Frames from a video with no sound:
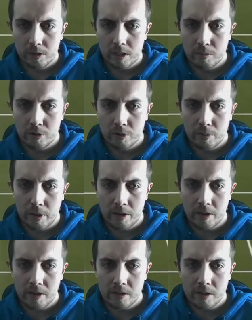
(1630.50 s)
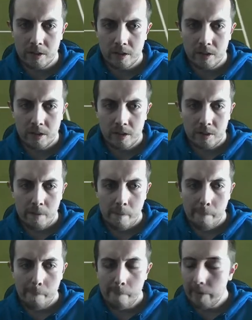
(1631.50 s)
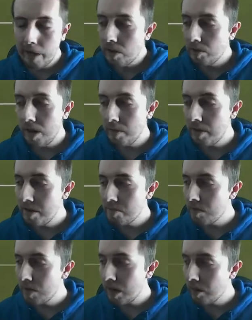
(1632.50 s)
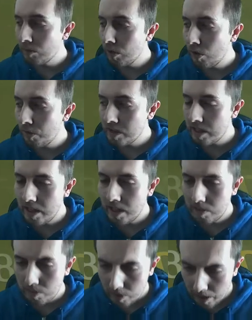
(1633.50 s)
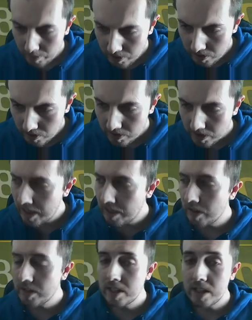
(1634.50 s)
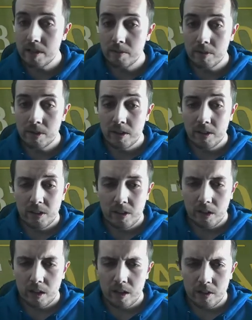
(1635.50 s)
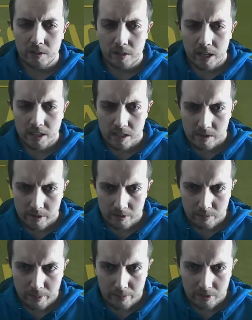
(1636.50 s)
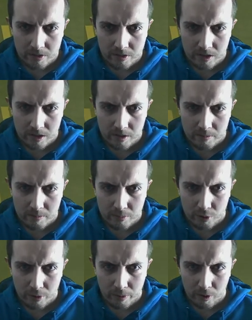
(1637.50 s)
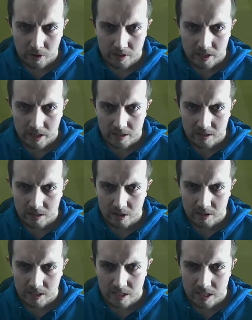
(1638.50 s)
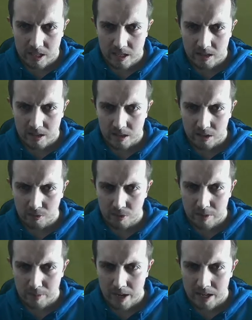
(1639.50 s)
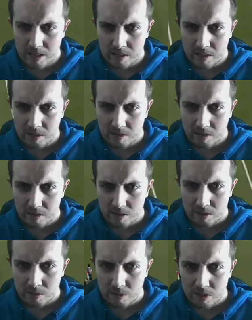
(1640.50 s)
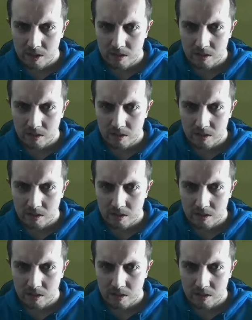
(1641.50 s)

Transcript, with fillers: Bruno Peres. I mean, like, obviously, how much? Yeah, 90. Last time I remembered, Bruno Peres had 93 pace. Was it?